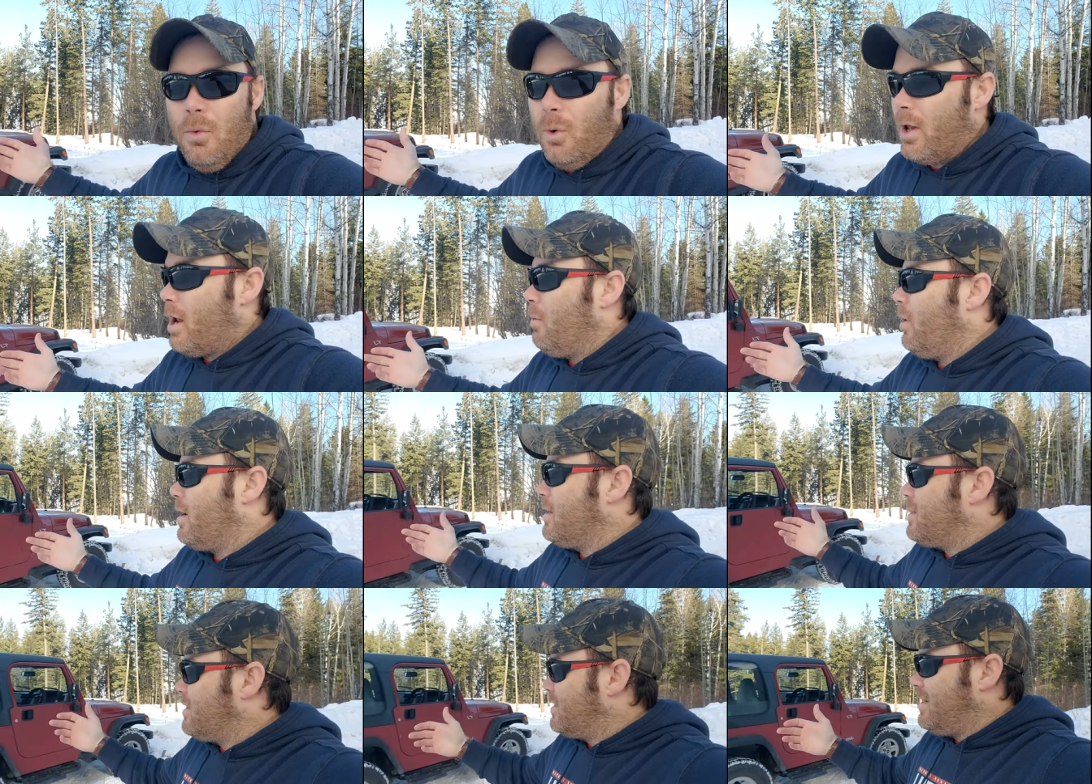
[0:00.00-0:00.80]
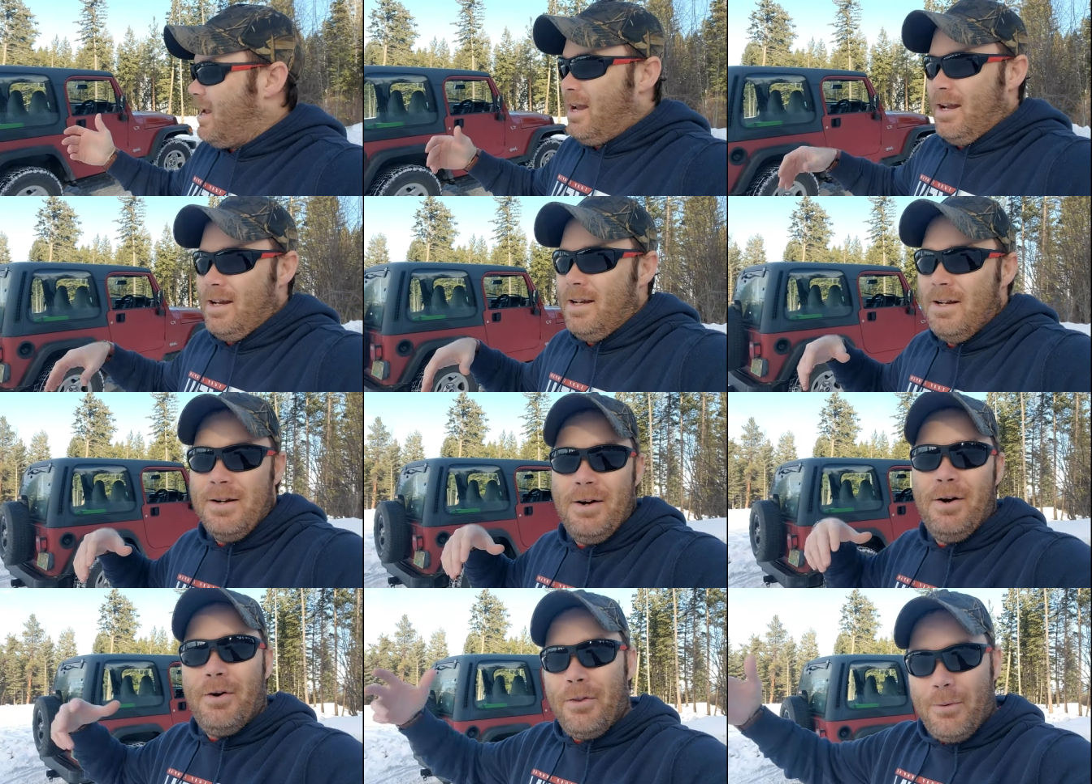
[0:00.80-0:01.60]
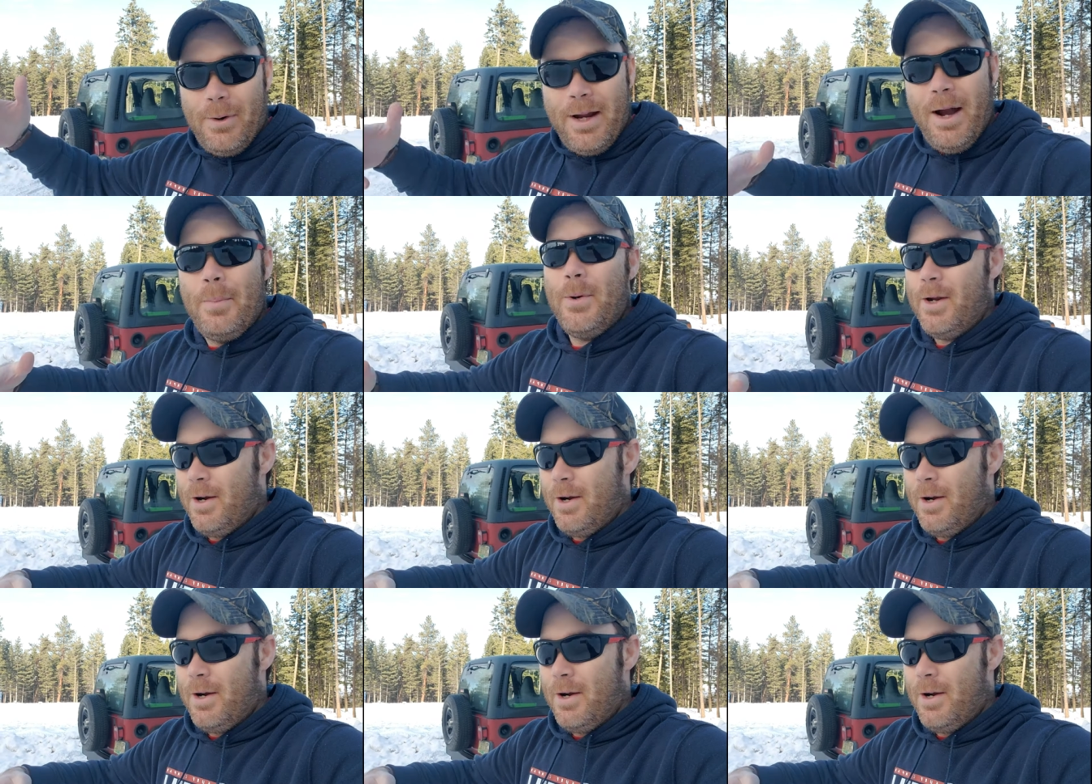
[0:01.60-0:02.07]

what I wanted to say on the way up